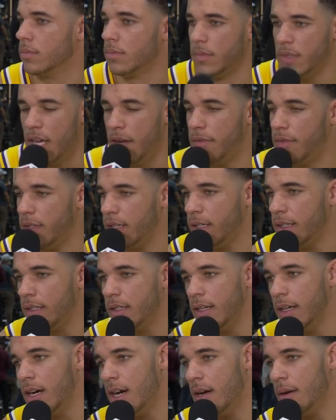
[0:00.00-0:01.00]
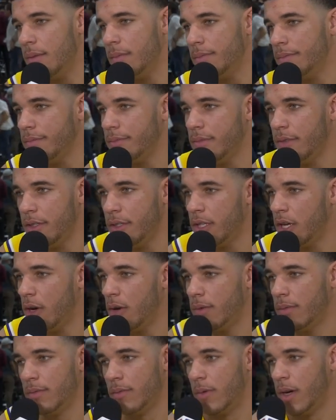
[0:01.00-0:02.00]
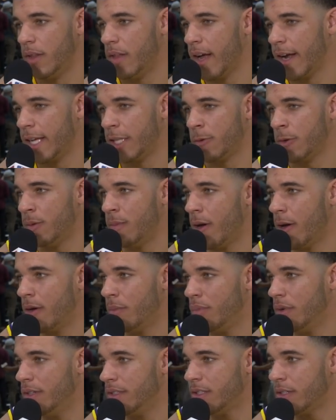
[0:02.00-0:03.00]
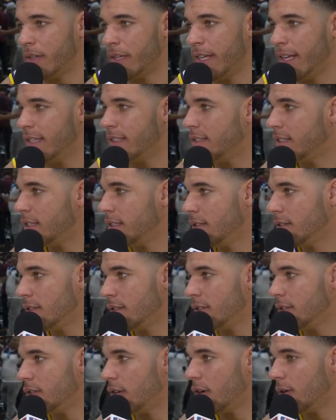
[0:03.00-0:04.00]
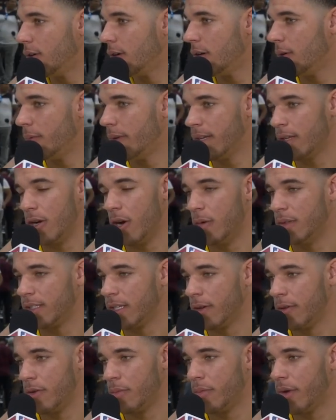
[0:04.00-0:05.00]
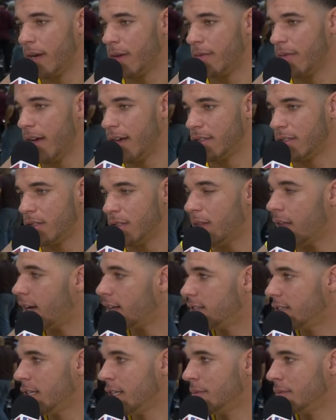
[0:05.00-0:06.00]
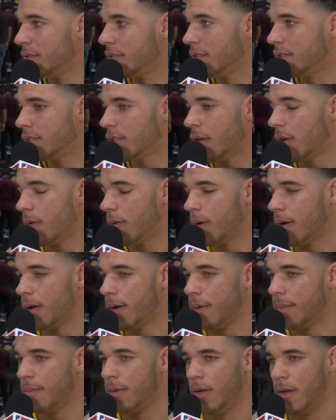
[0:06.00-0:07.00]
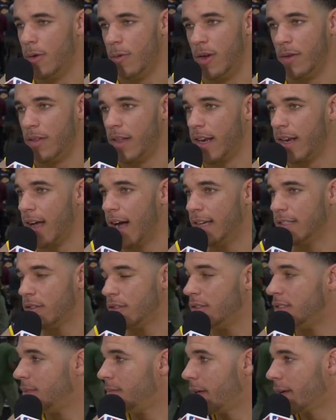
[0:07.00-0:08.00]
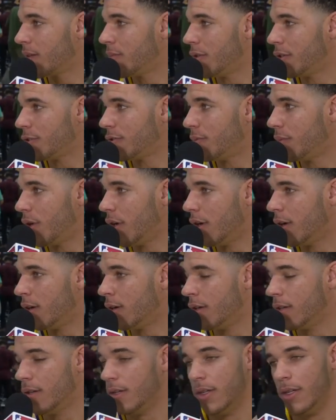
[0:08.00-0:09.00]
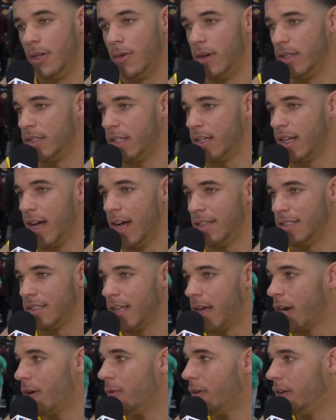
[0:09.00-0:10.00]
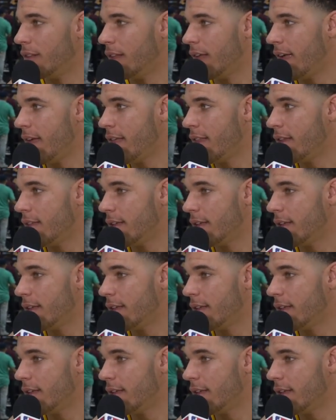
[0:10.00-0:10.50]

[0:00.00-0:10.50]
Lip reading: Definitely. You know, whether I get the rebound and push it or he gets it, you know, we can always get on the break faster than a lot of teams. So we have a lot of guys on the team that can push the ball. The rest of the guys got to run the lane,